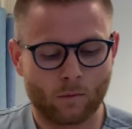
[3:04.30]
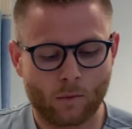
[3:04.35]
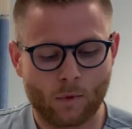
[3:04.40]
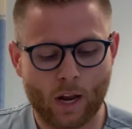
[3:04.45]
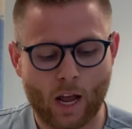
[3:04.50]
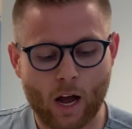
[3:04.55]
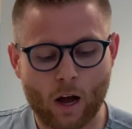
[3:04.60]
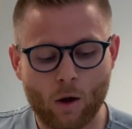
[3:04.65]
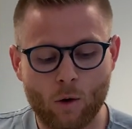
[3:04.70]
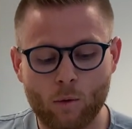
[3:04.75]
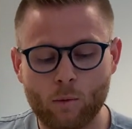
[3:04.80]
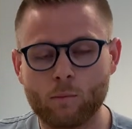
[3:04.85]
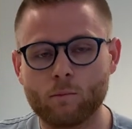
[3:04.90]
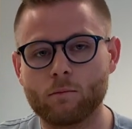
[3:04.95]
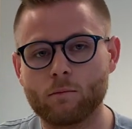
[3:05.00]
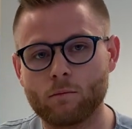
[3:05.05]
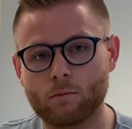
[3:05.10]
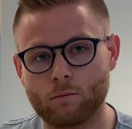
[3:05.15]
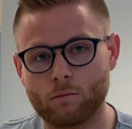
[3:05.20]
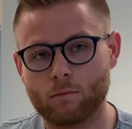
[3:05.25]
Now,
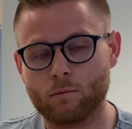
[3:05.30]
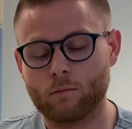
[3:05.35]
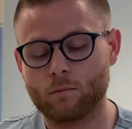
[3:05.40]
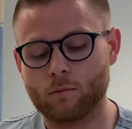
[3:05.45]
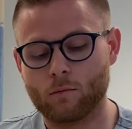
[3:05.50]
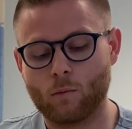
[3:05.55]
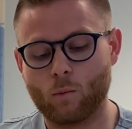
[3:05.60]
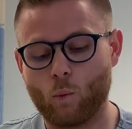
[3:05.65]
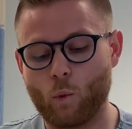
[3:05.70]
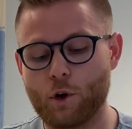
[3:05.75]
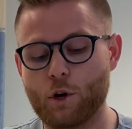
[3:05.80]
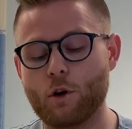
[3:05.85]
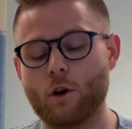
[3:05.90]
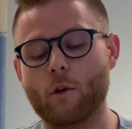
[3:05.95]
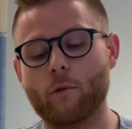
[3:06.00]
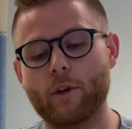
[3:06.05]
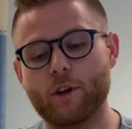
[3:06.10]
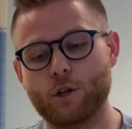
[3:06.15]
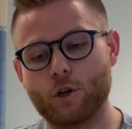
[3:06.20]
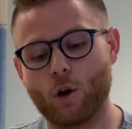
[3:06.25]
we do
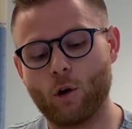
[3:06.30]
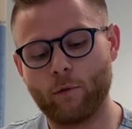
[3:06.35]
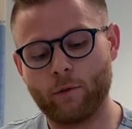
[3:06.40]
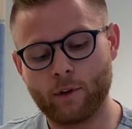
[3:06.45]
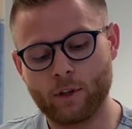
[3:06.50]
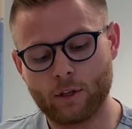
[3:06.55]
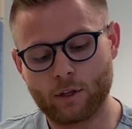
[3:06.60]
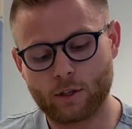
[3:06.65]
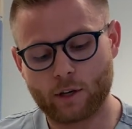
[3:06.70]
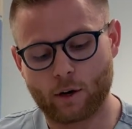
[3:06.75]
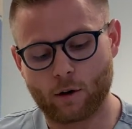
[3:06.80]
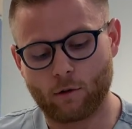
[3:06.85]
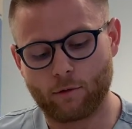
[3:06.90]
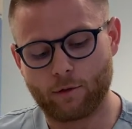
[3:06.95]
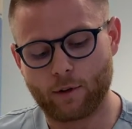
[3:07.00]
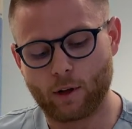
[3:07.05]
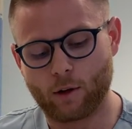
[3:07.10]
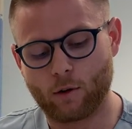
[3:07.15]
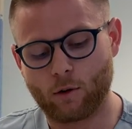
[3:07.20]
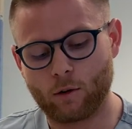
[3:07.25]
not reach over the sterile
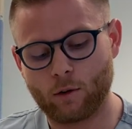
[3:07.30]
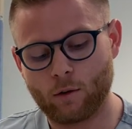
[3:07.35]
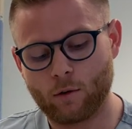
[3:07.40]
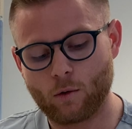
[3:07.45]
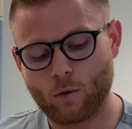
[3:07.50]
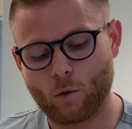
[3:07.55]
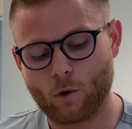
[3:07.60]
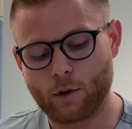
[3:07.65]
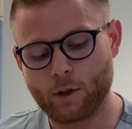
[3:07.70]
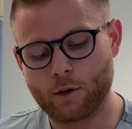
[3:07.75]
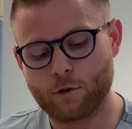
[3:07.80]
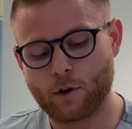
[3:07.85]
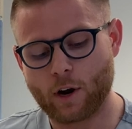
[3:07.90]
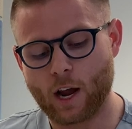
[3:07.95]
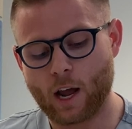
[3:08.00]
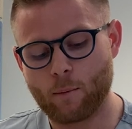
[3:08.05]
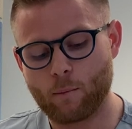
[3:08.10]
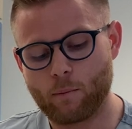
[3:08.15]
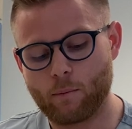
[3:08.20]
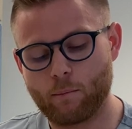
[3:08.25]
field or the
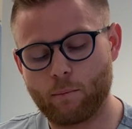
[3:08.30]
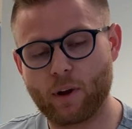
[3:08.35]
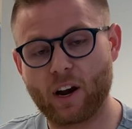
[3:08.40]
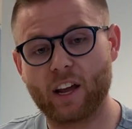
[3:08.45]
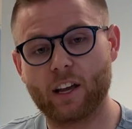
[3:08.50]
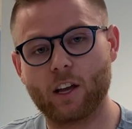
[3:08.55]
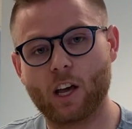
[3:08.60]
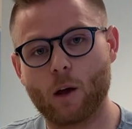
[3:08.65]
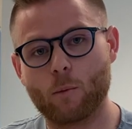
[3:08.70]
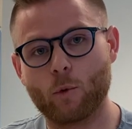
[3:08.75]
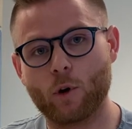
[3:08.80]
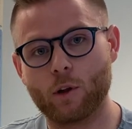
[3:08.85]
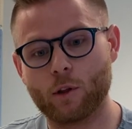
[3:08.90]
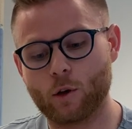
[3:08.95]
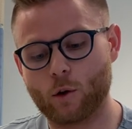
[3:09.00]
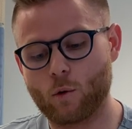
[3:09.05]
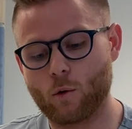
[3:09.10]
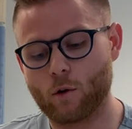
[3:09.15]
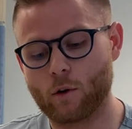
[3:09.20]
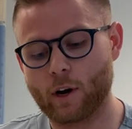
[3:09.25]
drape, but I can come around the
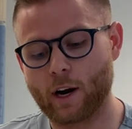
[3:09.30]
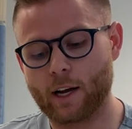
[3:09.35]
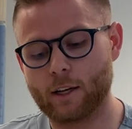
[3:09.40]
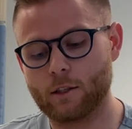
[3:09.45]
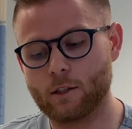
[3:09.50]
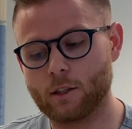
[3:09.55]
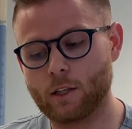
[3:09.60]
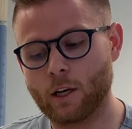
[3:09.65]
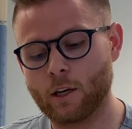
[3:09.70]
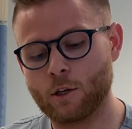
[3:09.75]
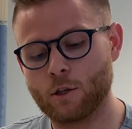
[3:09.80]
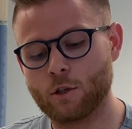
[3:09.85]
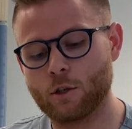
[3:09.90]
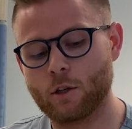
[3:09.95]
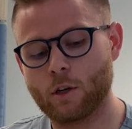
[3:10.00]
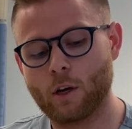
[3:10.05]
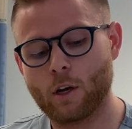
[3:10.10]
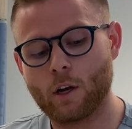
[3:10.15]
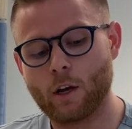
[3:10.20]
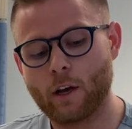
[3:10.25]
corner as such
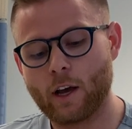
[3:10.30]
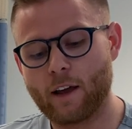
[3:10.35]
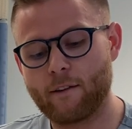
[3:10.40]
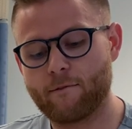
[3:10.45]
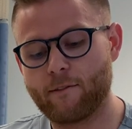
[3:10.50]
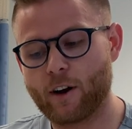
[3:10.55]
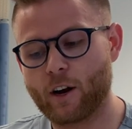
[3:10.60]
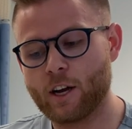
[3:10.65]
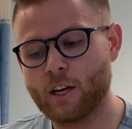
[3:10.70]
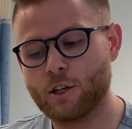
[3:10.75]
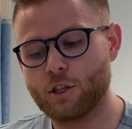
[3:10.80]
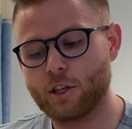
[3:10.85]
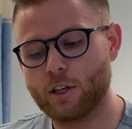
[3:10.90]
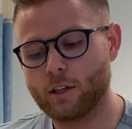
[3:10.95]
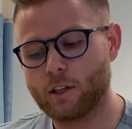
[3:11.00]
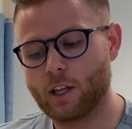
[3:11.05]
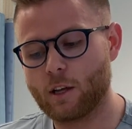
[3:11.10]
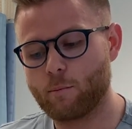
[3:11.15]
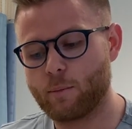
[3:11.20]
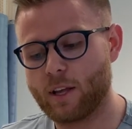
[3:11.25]
and very
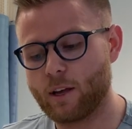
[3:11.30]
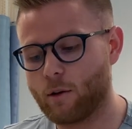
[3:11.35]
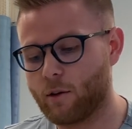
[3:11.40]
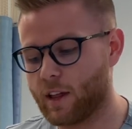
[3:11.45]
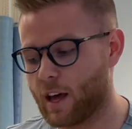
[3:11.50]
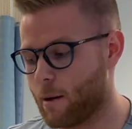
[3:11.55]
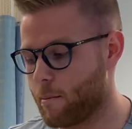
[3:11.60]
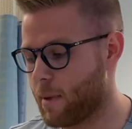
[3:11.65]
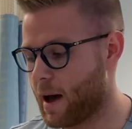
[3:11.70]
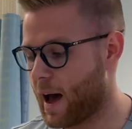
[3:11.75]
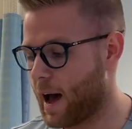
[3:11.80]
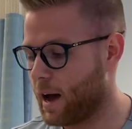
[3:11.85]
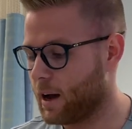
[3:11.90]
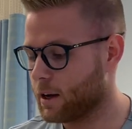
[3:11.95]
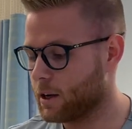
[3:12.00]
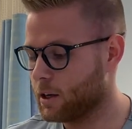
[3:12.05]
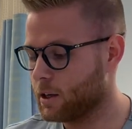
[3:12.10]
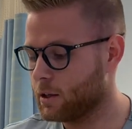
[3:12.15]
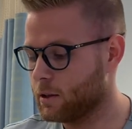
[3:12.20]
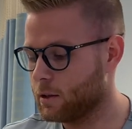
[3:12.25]
gently peel that back
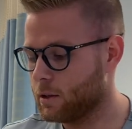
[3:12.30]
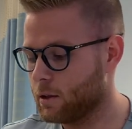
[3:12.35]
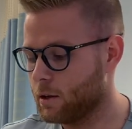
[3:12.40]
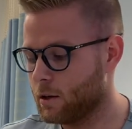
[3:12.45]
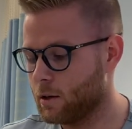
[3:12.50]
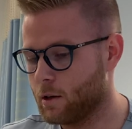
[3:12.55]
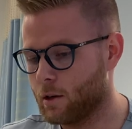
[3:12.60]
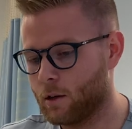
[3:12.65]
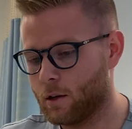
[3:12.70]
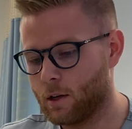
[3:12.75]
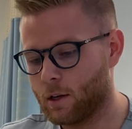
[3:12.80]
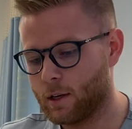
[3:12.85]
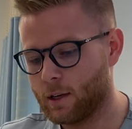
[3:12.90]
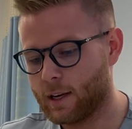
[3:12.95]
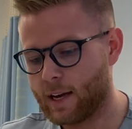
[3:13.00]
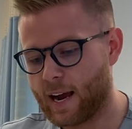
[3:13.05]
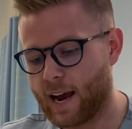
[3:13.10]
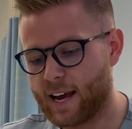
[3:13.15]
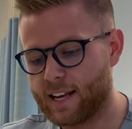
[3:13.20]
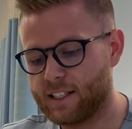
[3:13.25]

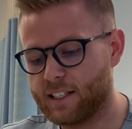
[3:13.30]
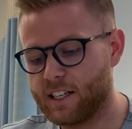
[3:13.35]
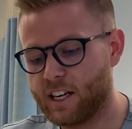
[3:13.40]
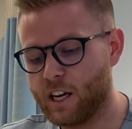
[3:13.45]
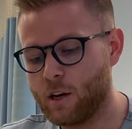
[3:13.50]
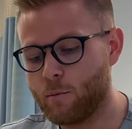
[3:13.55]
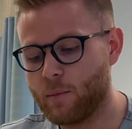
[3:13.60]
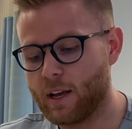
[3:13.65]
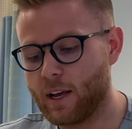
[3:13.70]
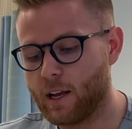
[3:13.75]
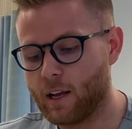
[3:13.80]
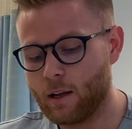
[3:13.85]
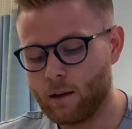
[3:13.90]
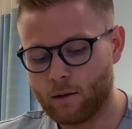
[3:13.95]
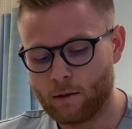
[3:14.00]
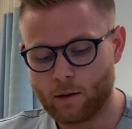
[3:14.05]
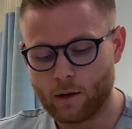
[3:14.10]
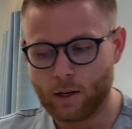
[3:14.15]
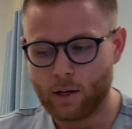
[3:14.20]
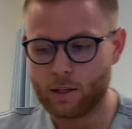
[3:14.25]
as need be
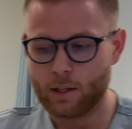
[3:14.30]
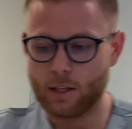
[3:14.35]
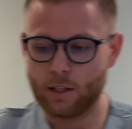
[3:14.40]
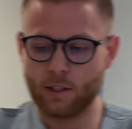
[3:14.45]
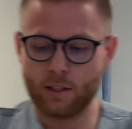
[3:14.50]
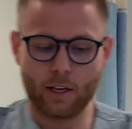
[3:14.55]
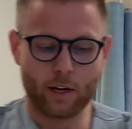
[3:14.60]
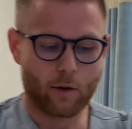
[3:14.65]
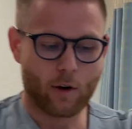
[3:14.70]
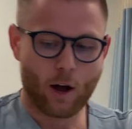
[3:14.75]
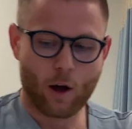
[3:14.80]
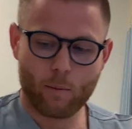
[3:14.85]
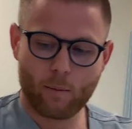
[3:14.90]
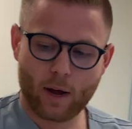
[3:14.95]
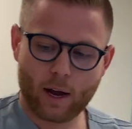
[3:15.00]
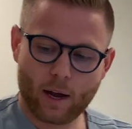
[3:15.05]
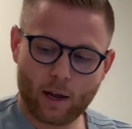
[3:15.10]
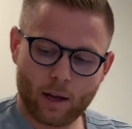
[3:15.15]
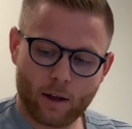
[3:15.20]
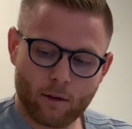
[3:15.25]
to center out
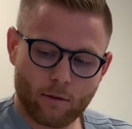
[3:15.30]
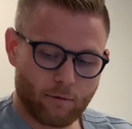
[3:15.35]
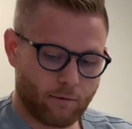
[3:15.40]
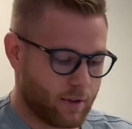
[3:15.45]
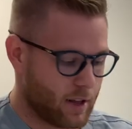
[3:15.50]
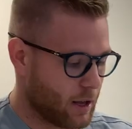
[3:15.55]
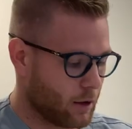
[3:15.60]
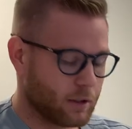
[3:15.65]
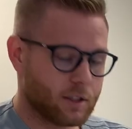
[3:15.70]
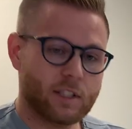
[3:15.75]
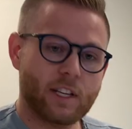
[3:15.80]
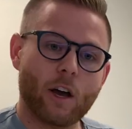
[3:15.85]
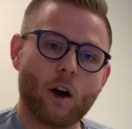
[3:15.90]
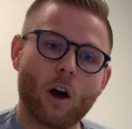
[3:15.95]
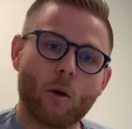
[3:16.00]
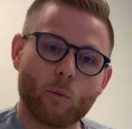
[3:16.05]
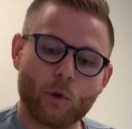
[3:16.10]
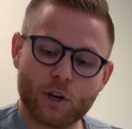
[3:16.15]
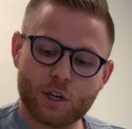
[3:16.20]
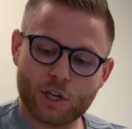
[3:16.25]
my field. See
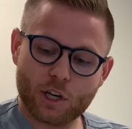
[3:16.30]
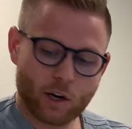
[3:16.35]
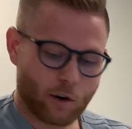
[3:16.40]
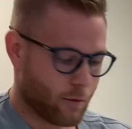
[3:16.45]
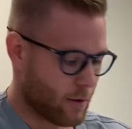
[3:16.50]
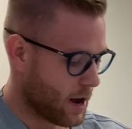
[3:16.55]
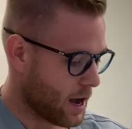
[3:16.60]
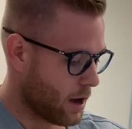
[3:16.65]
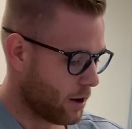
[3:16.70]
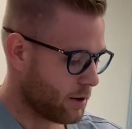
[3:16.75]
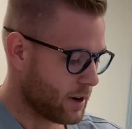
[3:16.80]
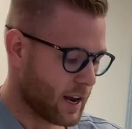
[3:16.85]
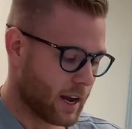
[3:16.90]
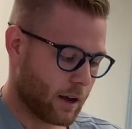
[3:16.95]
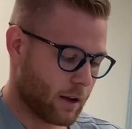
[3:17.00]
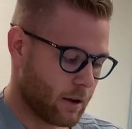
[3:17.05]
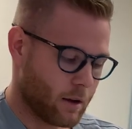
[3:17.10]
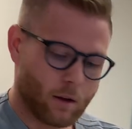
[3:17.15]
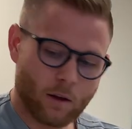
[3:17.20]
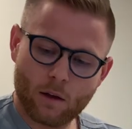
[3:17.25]
how I'm reaching around
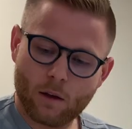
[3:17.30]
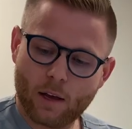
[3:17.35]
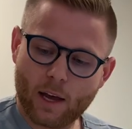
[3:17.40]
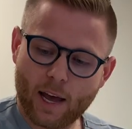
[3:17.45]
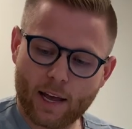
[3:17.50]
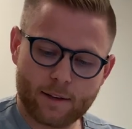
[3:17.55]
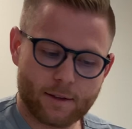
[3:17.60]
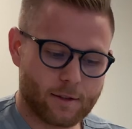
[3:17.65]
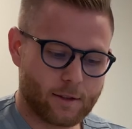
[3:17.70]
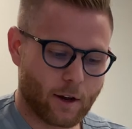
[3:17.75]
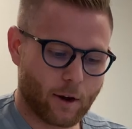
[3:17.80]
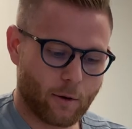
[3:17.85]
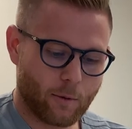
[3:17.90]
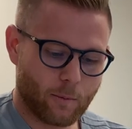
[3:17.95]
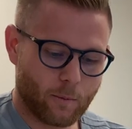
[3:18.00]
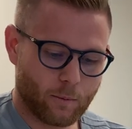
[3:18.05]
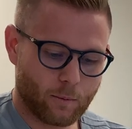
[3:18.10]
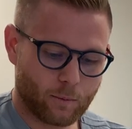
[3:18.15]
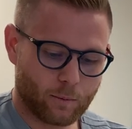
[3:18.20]
as so.